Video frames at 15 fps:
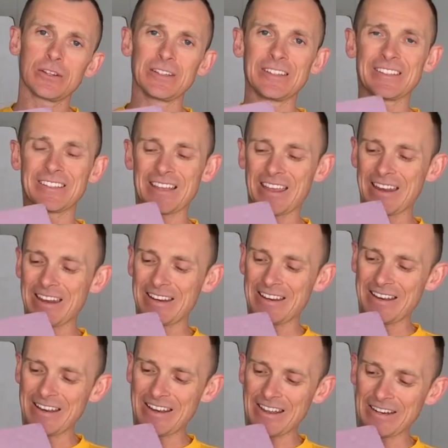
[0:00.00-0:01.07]
is a
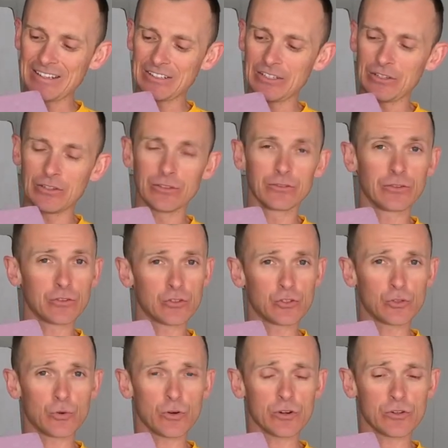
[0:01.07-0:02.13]
negative
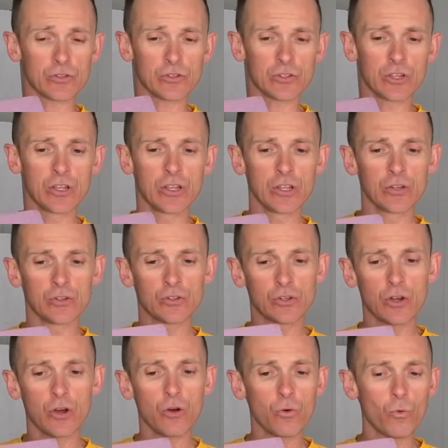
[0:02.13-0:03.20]
source.
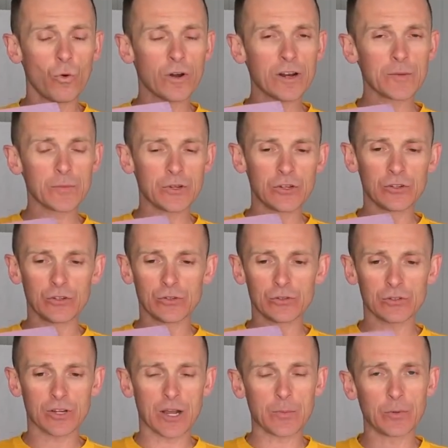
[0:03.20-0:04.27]
So what I'm going to do is
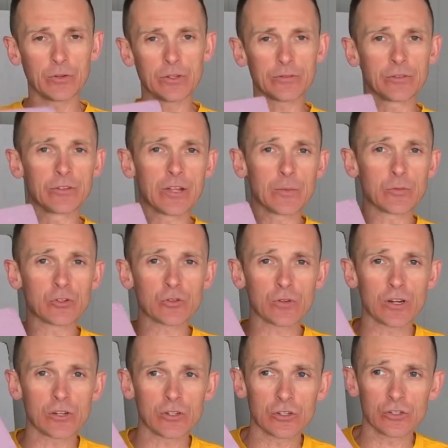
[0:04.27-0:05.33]
a couple different
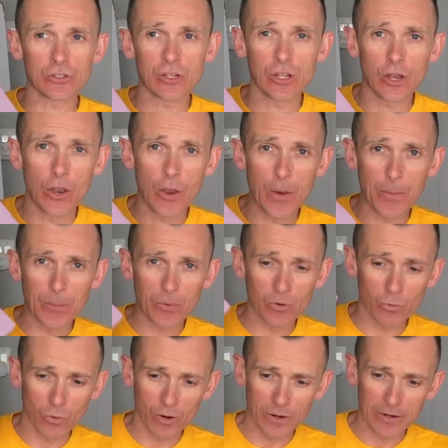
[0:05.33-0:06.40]
demonstrations. Number
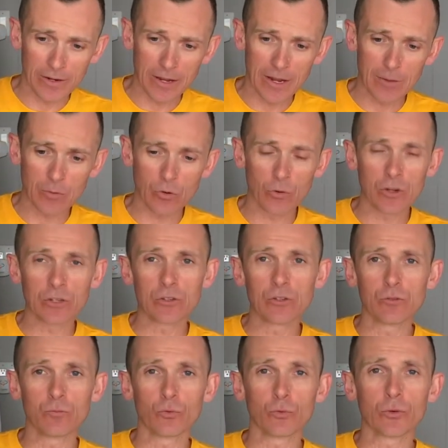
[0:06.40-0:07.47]
one, I'm going to
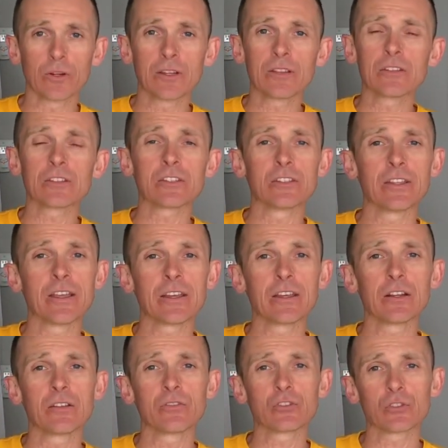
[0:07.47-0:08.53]
bring this
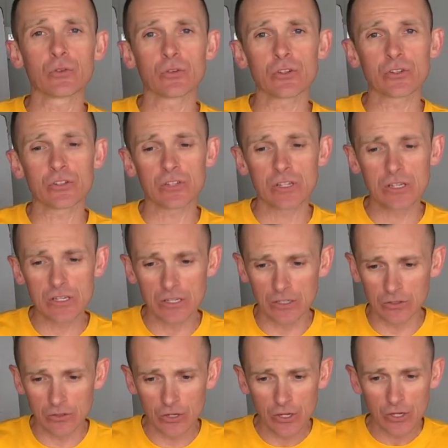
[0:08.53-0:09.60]
negative source
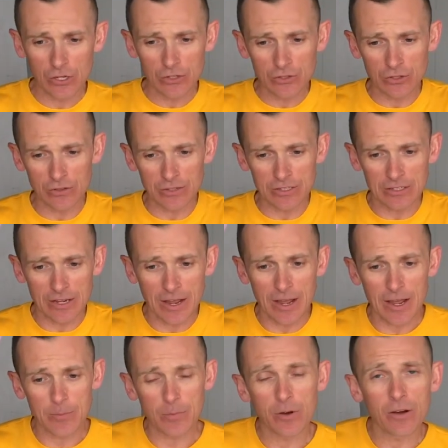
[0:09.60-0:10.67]
in to the
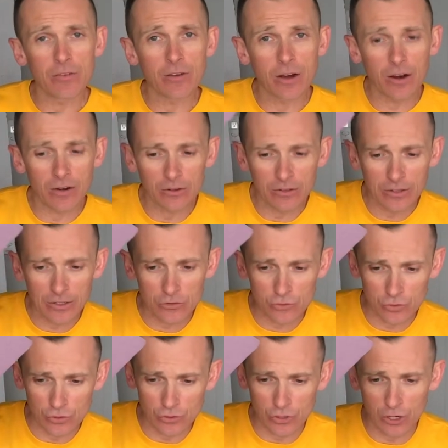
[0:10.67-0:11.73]
top of our
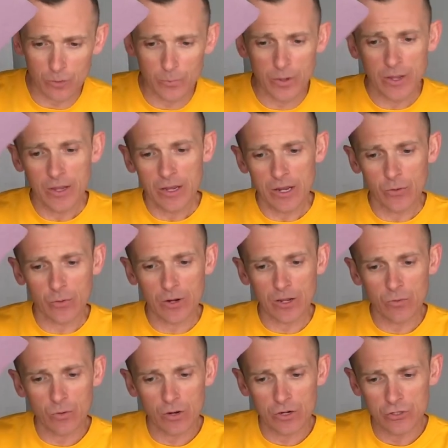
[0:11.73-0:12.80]
electroscope. And what I
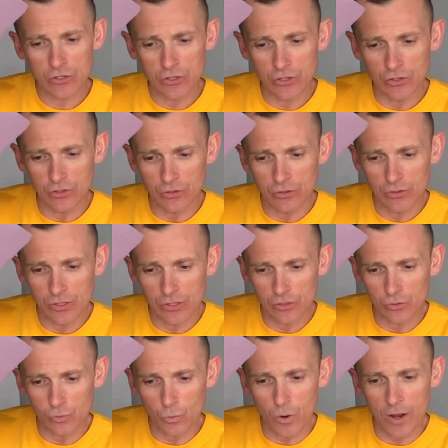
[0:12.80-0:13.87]
want you to do
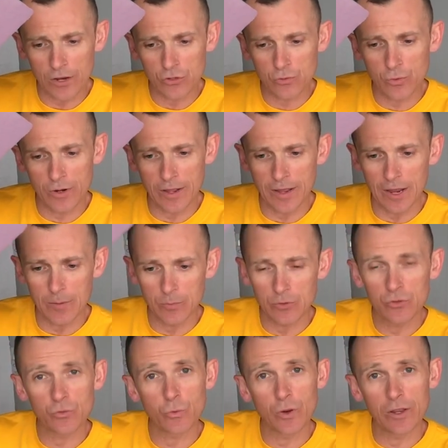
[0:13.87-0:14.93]
is watch what
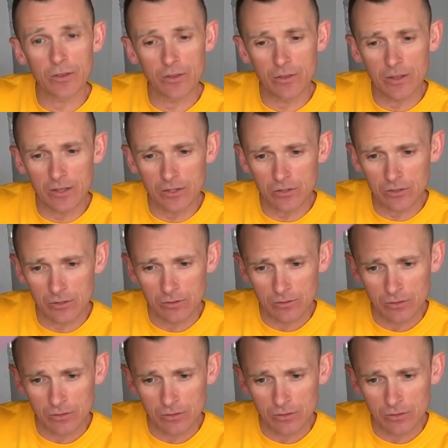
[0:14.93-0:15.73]
happens when this